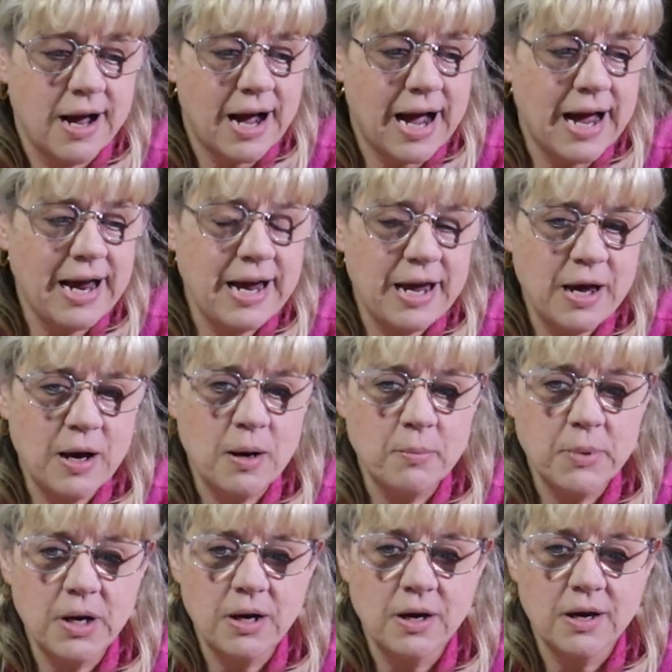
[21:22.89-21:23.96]

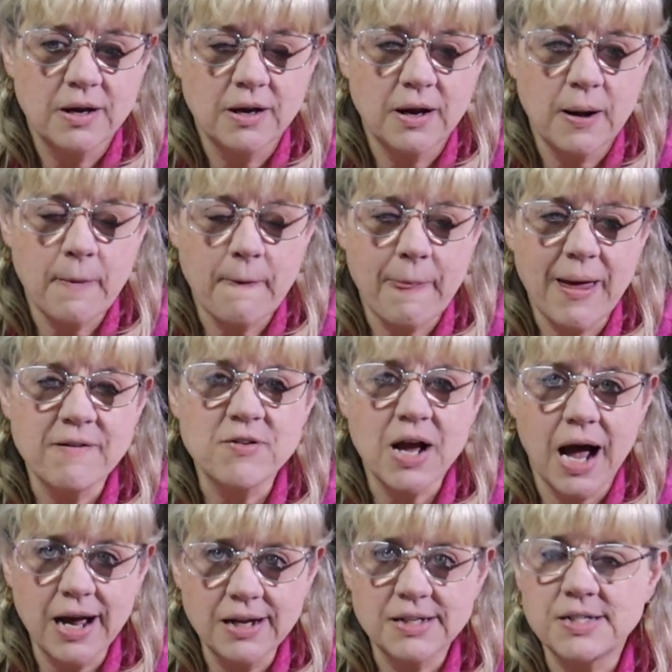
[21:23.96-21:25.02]
I've
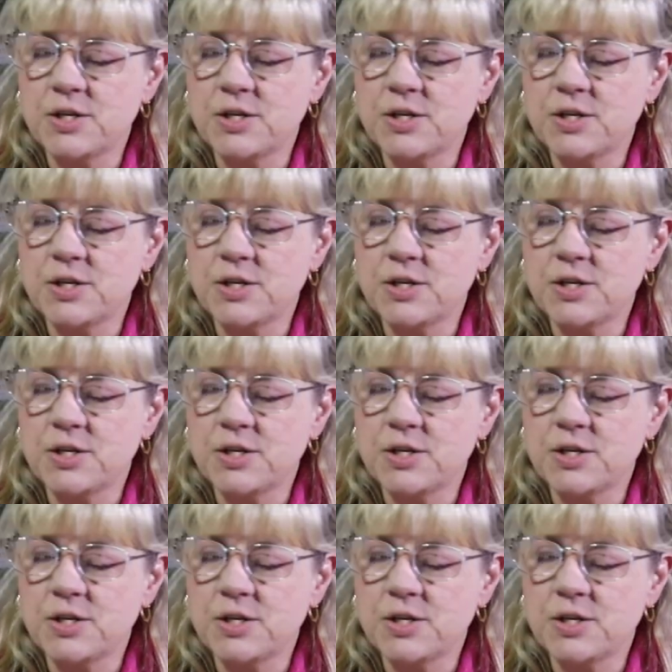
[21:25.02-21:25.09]
got a